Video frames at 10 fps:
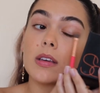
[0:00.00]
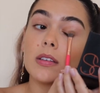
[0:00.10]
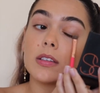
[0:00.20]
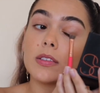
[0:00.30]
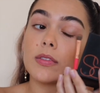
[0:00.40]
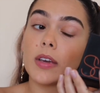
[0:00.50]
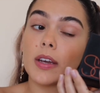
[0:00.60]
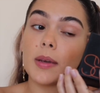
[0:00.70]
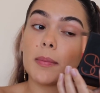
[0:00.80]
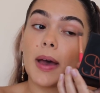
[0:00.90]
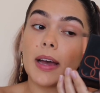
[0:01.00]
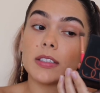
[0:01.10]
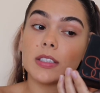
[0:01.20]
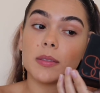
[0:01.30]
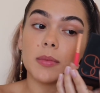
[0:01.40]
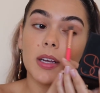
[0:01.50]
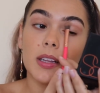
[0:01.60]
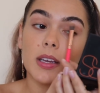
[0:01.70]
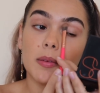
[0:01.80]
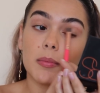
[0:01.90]
Just very patchy. I'm not
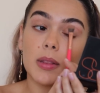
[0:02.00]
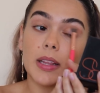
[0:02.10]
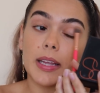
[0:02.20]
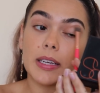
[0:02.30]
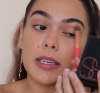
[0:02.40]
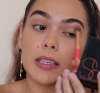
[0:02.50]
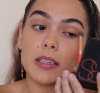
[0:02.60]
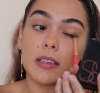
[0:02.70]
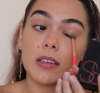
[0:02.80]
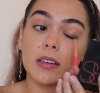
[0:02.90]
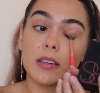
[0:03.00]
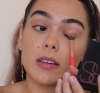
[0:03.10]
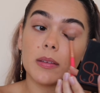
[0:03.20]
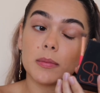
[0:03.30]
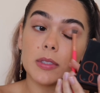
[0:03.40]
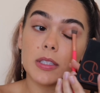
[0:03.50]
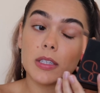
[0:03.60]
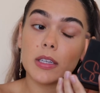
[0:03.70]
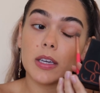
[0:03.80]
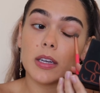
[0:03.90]
like blending. I'm just
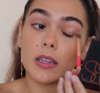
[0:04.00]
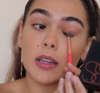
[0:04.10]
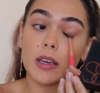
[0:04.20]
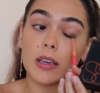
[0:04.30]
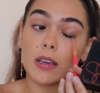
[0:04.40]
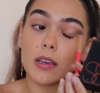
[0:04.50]
going to kind of like